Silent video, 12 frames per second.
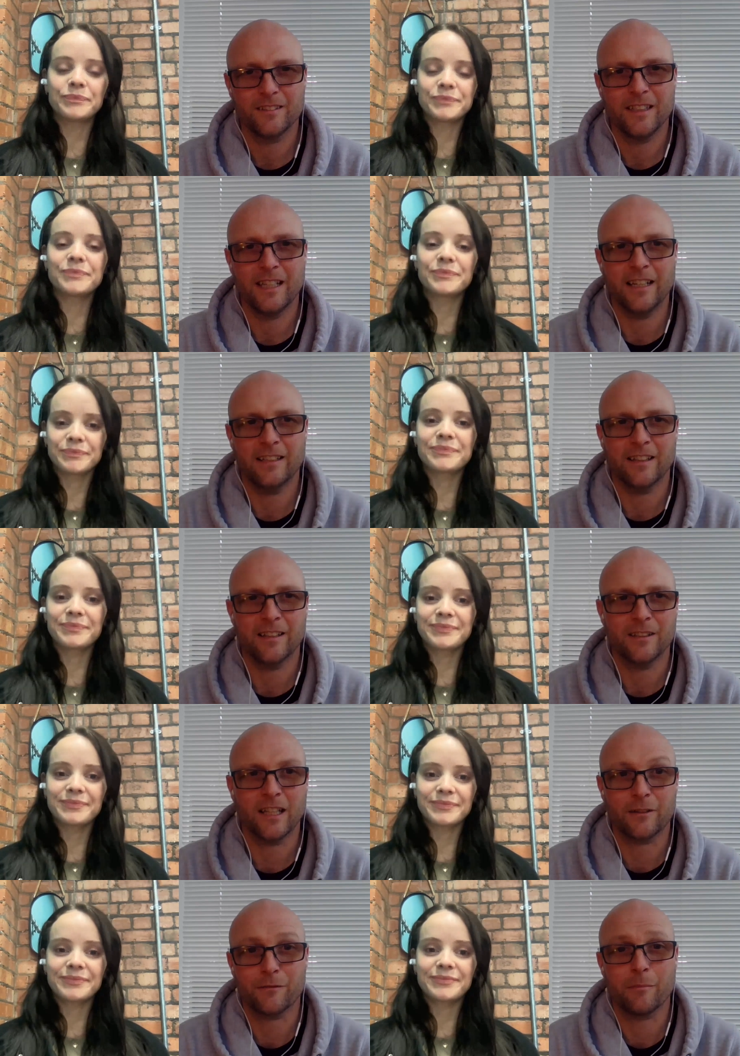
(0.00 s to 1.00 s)
Speaker 1: And
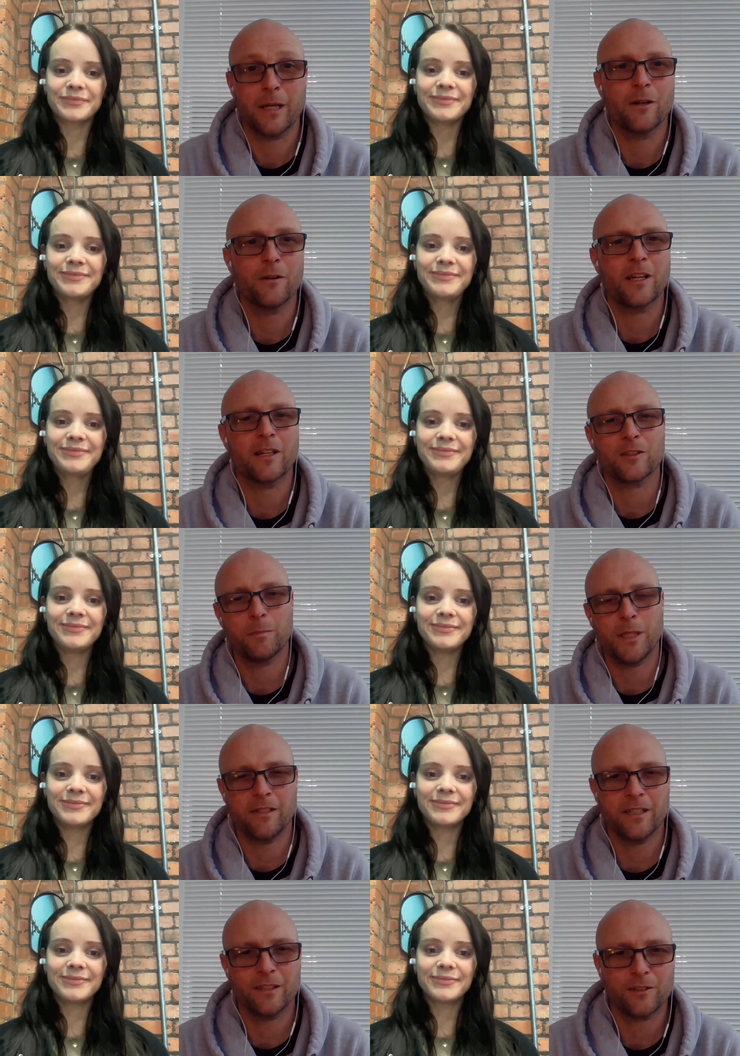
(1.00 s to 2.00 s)
from my own
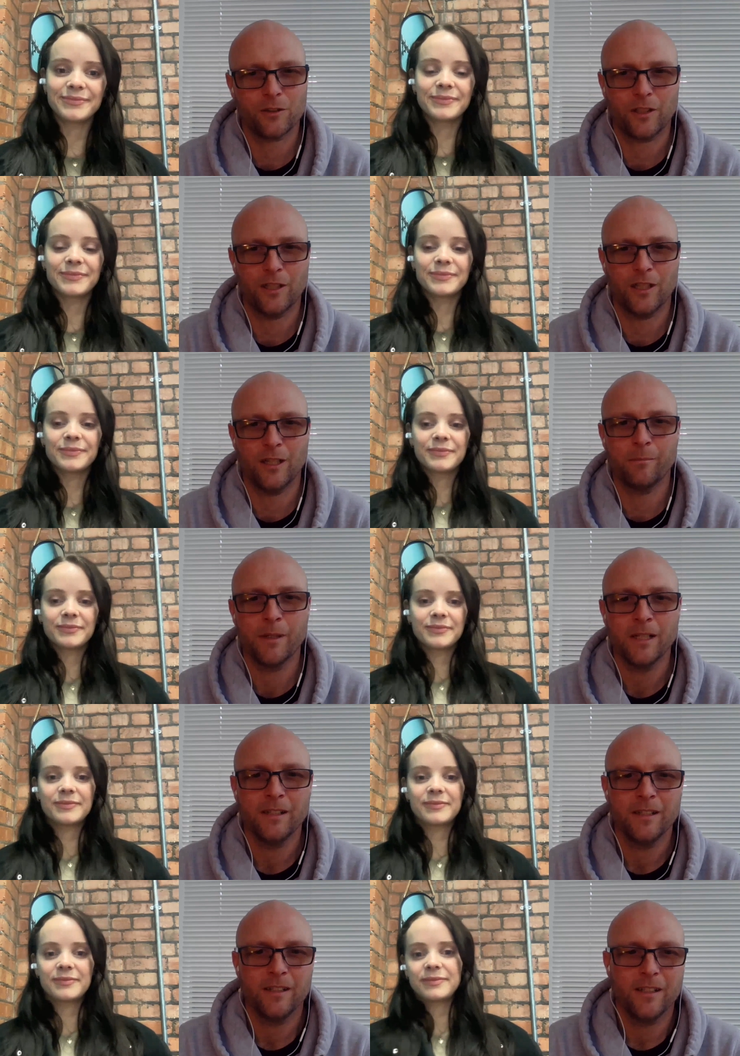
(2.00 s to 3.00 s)
experience,
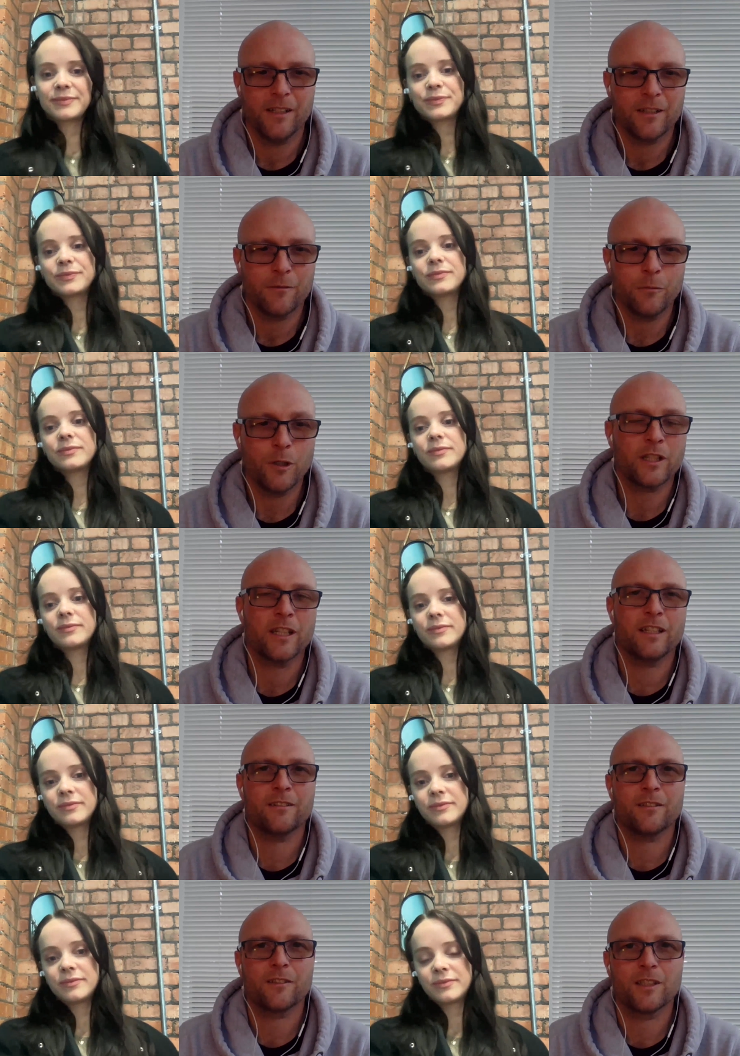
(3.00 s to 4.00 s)

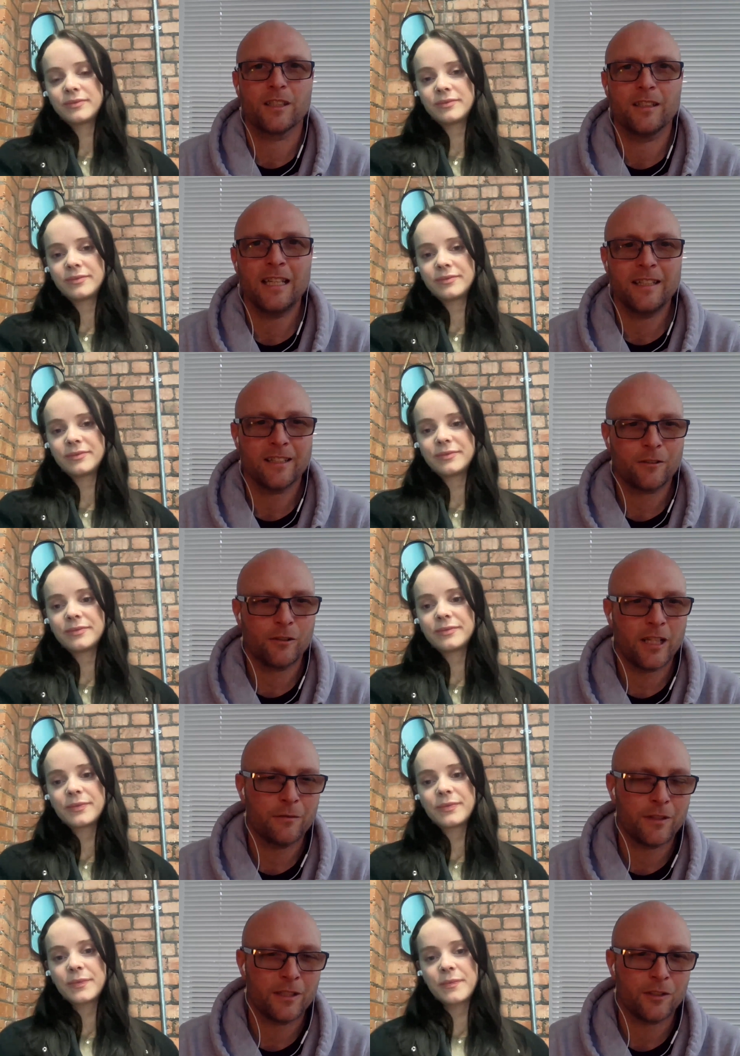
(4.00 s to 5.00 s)
working in the
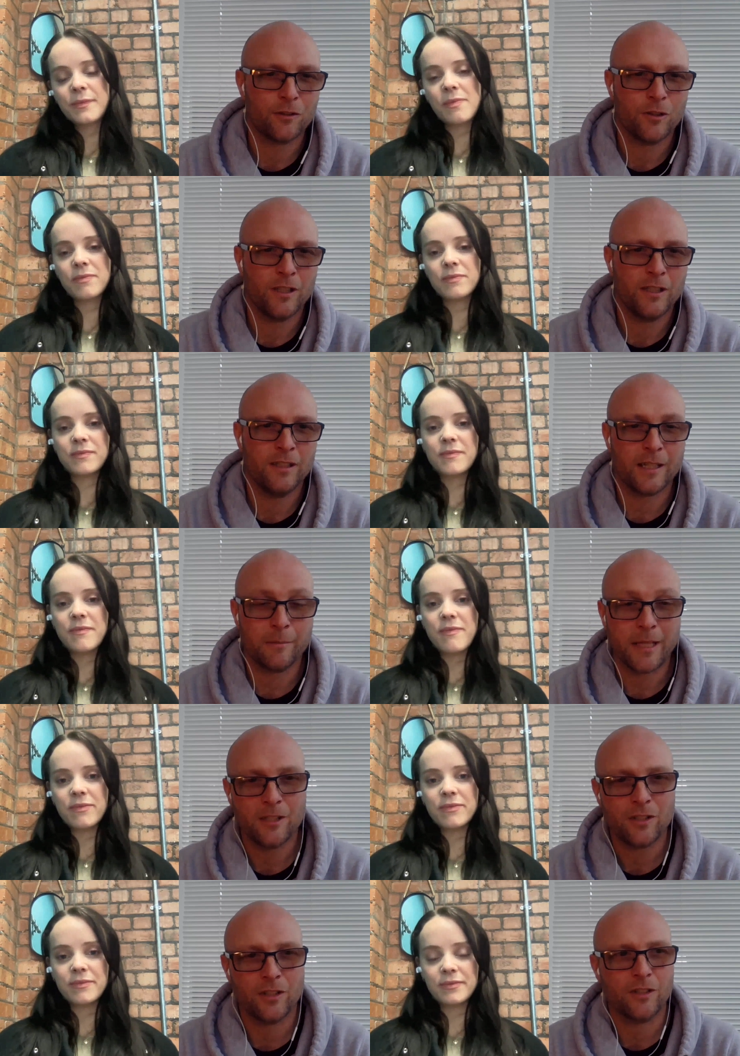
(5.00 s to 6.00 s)
creative industry,
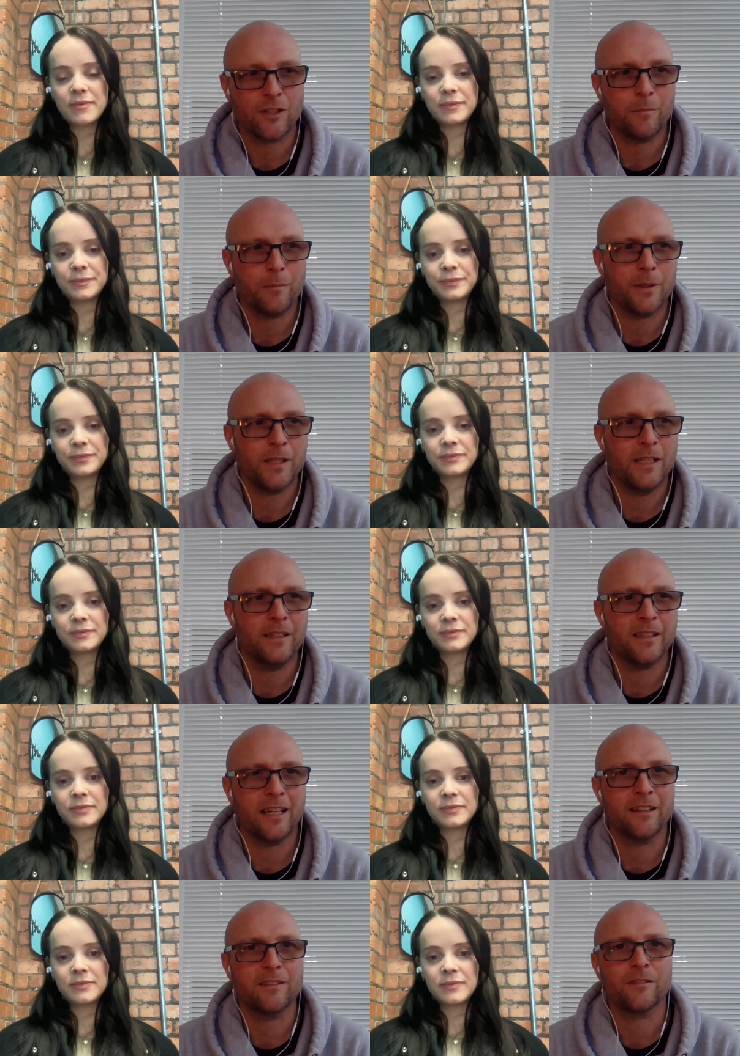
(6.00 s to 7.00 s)
animation company,
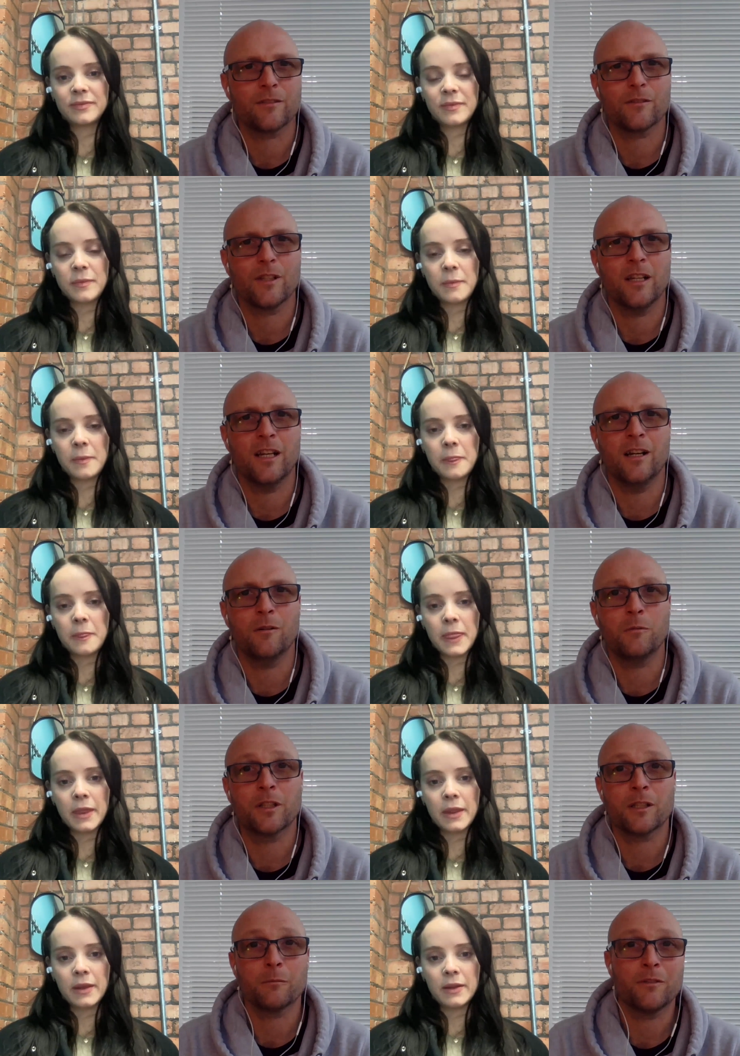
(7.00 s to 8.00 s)
then
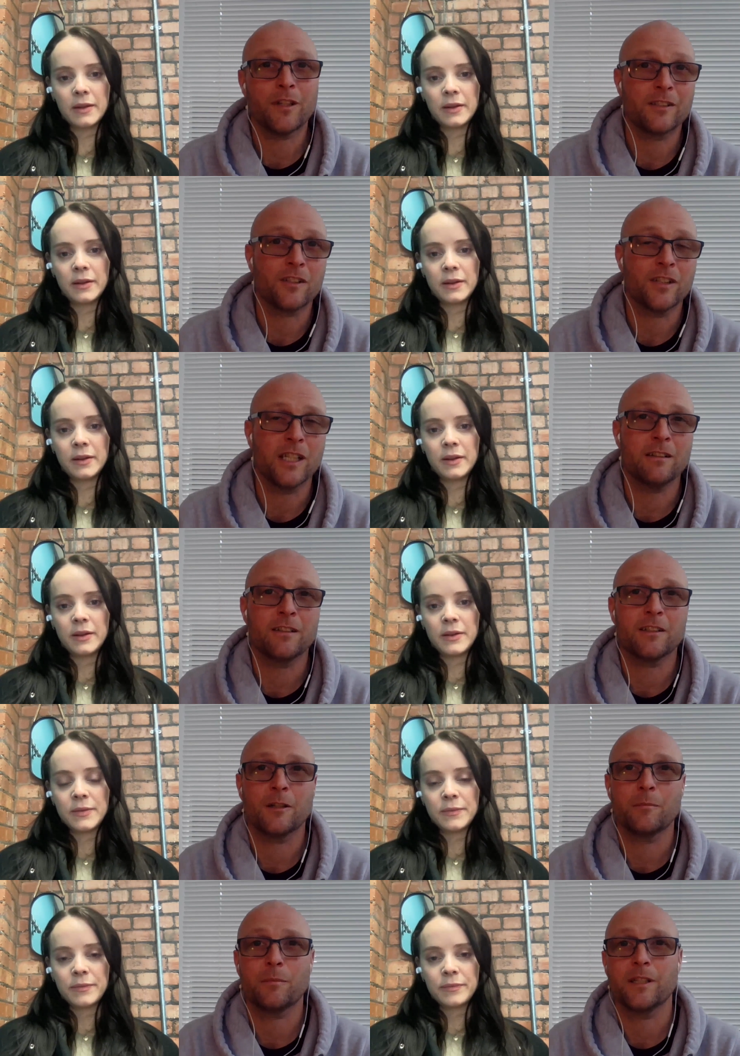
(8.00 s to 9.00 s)
working with engineering
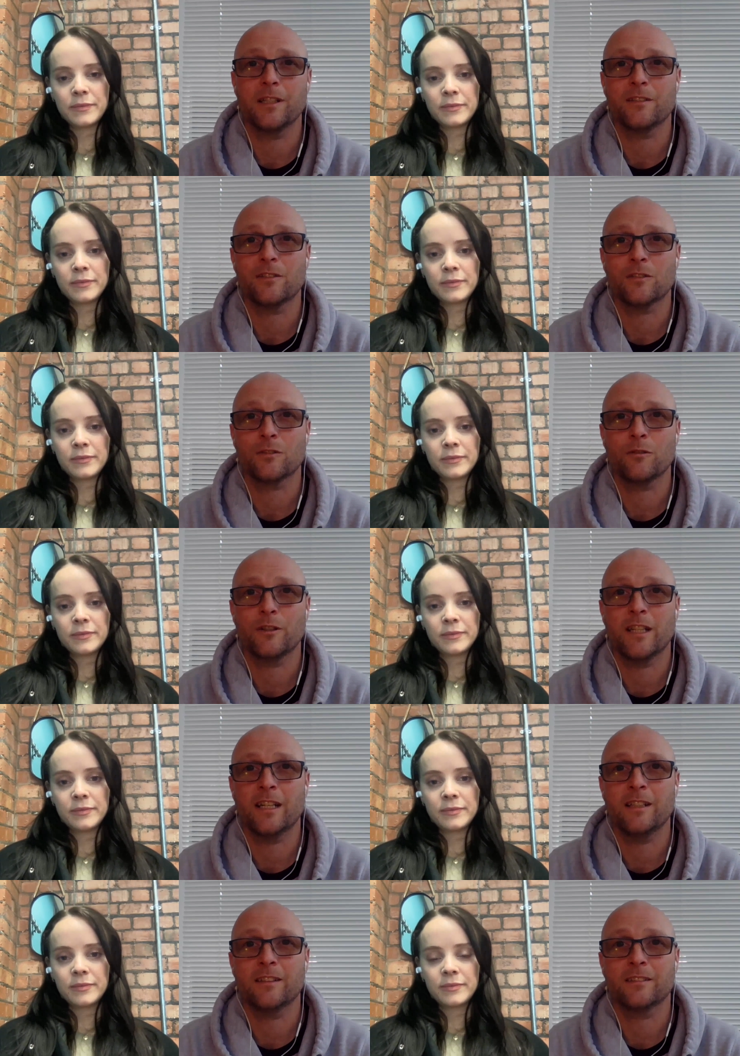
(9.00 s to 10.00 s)
companies to
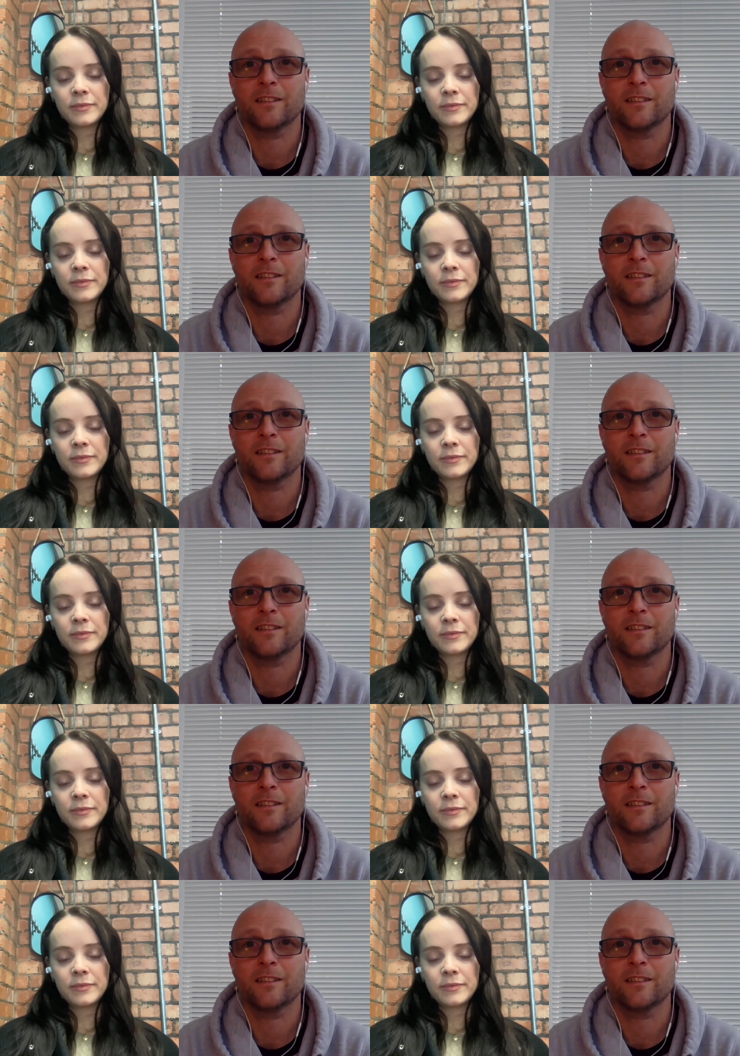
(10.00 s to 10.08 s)
create